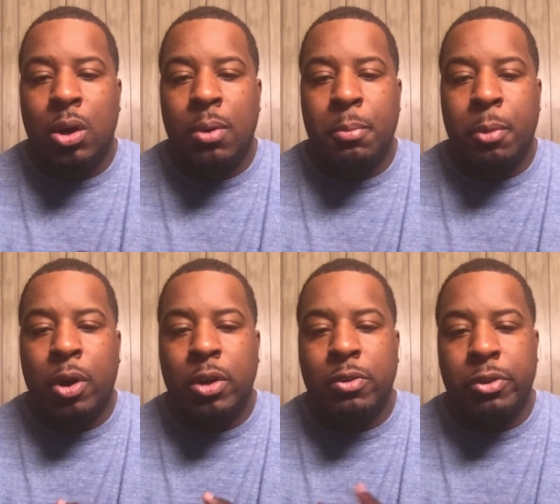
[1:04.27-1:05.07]
the
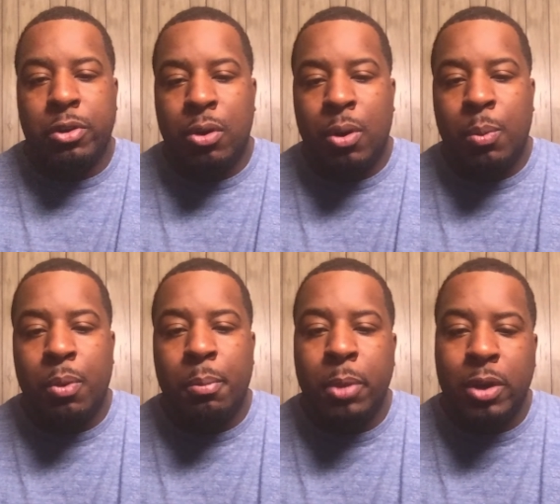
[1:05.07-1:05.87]
markets in Europe were
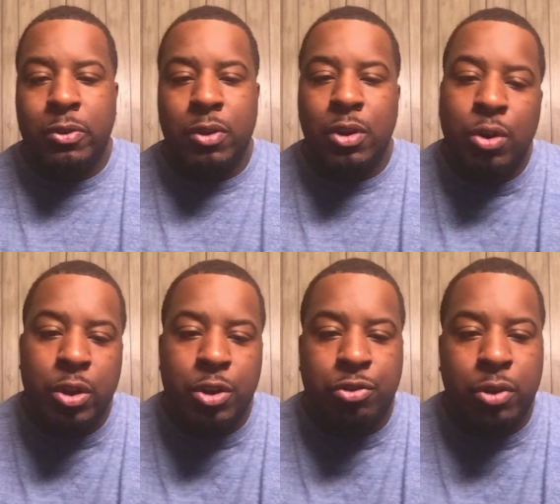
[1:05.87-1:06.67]
mixed in early
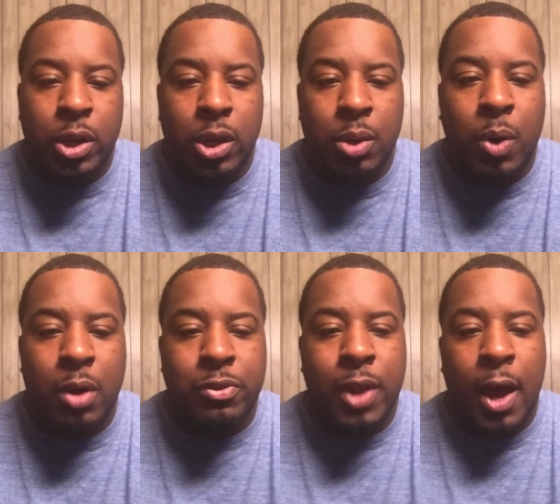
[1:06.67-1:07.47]
trading, while
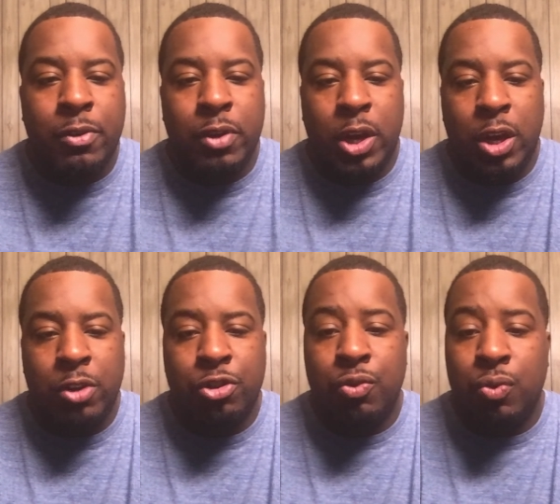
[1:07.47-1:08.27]
stocks in
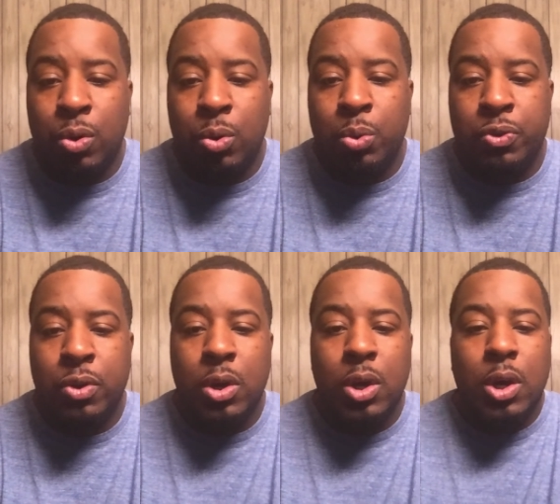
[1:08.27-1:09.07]
Asia rose
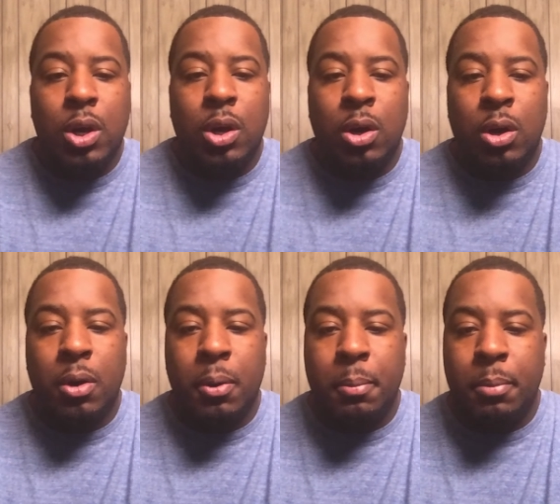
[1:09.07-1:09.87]

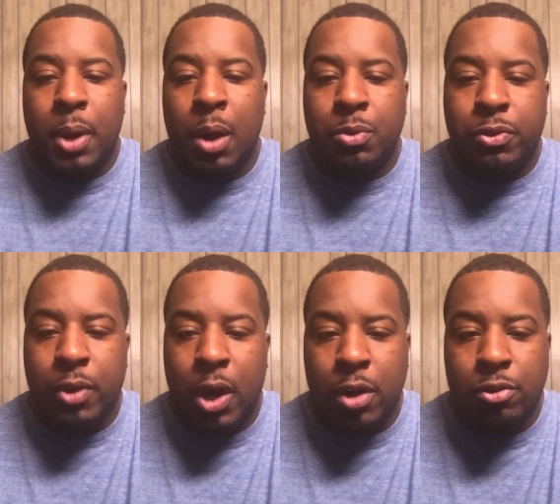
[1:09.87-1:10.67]
um,
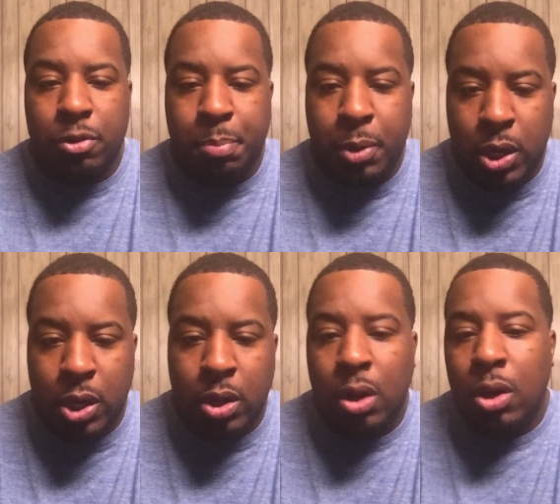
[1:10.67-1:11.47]
outside
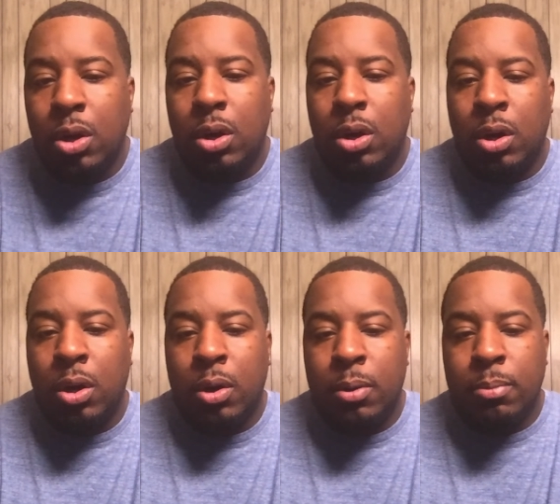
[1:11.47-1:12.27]
Japan.
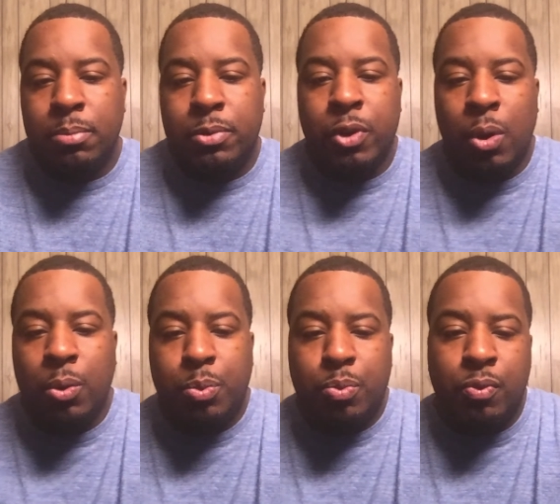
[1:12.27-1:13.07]
Um, so
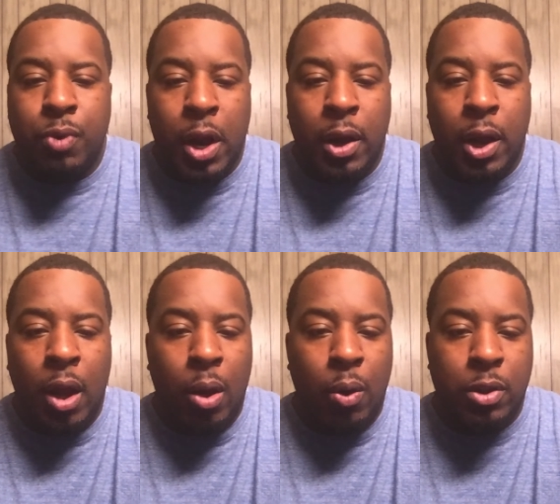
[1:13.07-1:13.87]
right
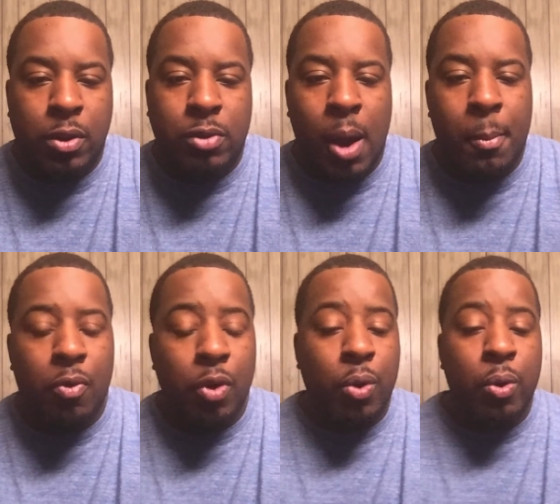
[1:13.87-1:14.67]
now, at the time of
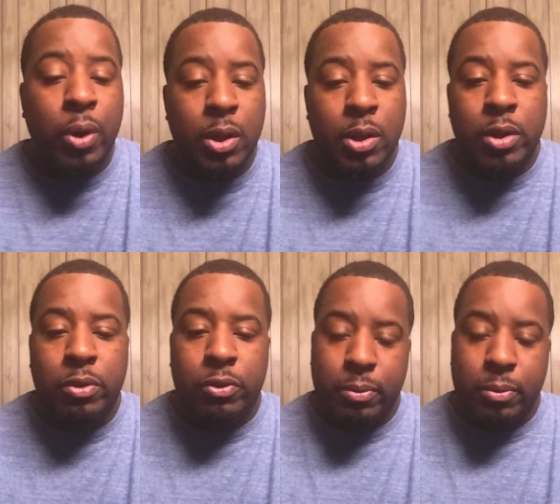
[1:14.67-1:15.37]
recording this,